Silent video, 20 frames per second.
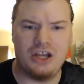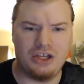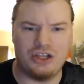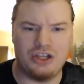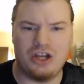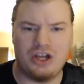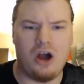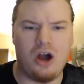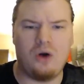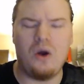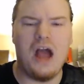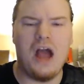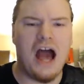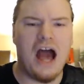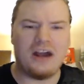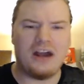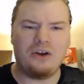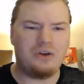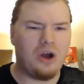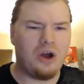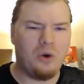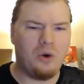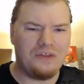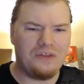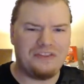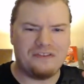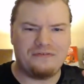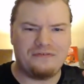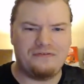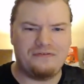You know, I don't know
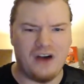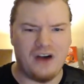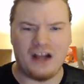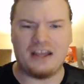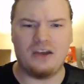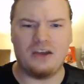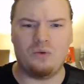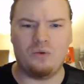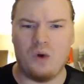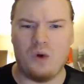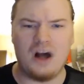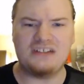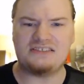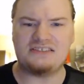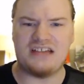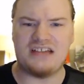what the fuck it was